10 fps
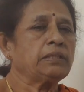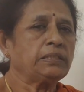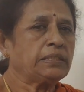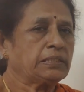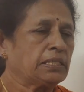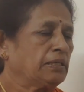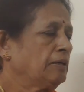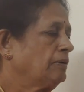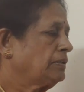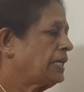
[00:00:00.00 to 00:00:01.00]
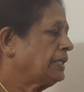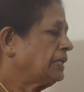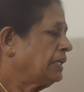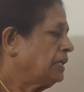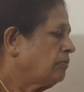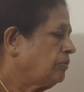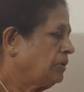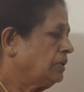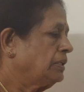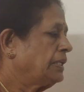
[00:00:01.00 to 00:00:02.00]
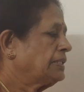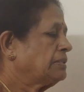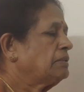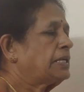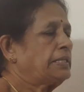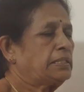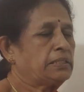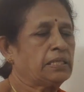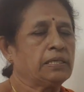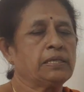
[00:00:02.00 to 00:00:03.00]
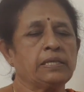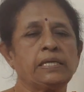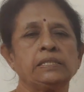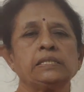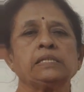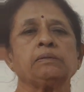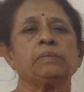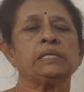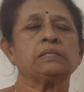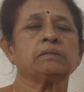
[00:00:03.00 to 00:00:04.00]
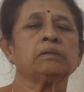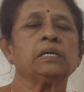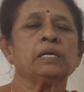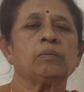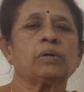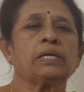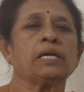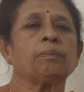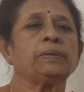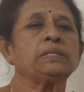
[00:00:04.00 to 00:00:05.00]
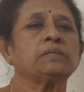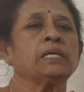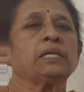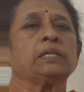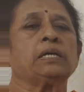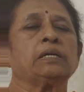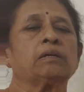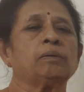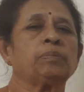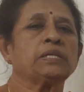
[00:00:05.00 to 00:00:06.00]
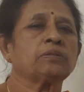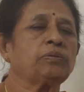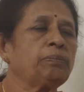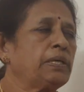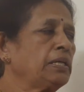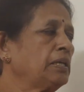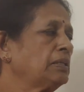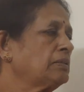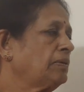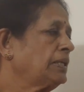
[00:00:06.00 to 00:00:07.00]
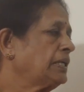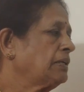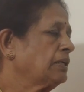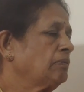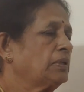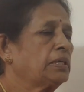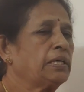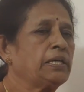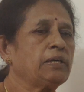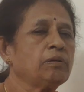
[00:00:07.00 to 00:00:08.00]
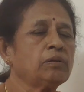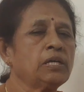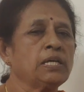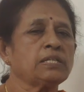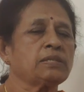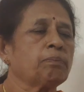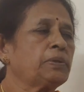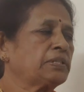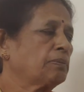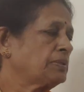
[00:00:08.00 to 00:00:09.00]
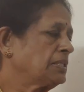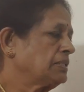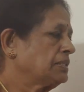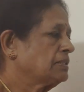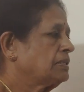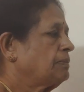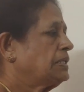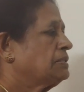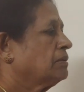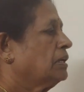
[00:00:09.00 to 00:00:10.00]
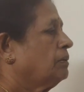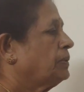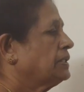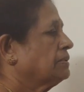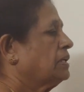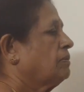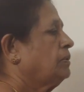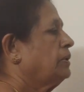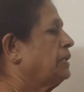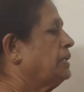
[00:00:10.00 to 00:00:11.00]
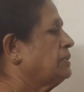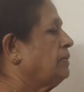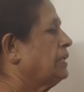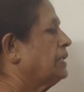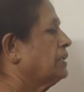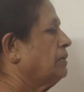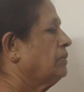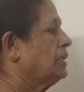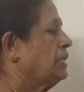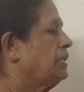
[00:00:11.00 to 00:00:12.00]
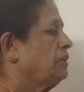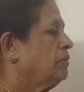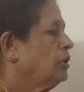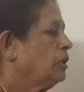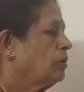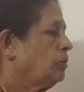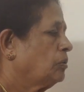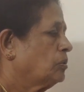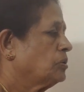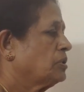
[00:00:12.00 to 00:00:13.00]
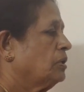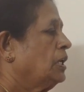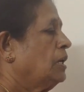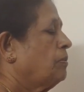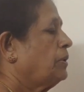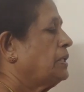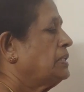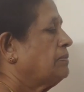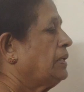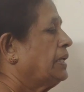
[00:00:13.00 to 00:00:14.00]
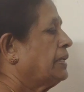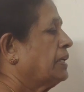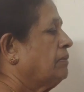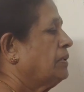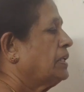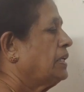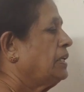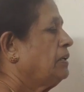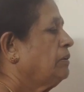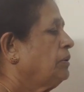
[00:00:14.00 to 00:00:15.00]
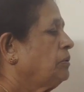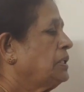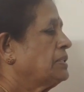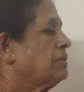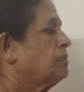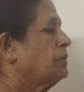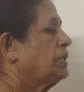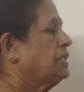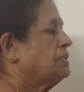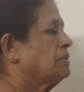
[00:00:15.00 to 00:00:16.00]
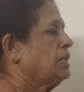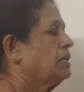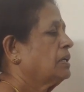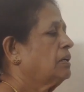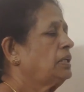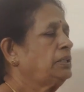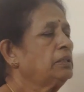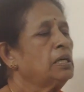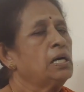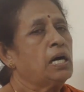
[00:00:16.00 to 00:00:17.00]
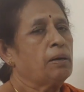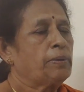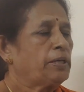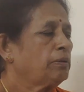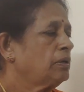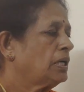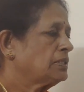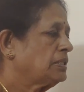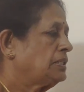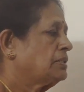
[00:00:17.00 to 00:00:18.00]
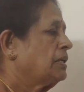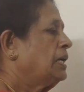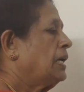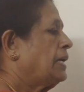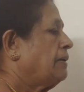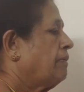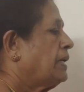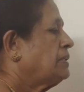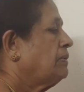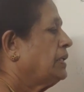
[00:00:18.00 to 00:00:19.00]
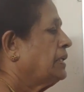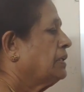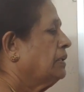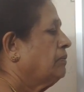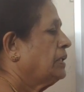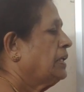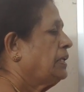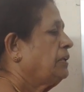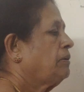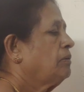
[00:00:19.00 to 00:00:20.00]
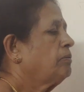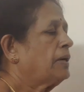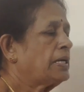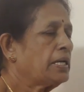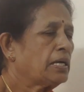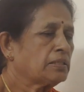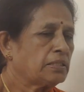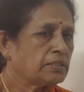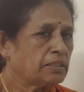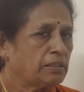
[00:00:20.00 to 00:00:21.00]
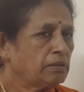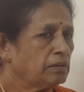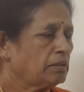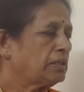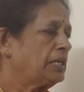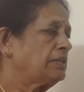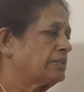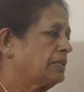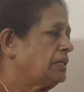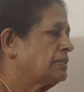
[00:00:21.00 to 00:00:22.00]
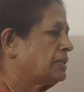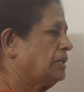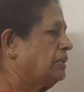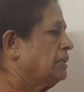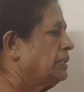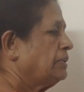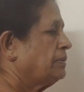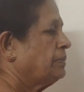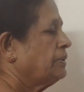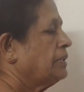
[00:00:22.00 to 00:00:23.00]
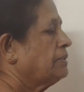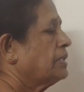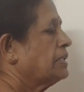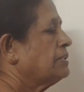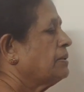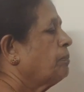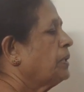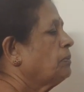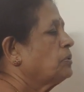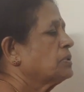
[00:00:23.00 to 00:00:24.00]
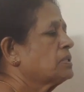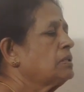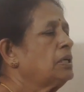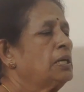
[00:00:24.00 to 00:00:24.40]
ingestion, taking enough food. Next, digestion. Digestion means what happens? The complex food materials will get converted into simple substances. That means complex carbohydrates will get converted into glucose. Proteins will get converted into units of proteins. They are called amino acids. And fats will get converted into fatty acids and glycerol. These are the simple most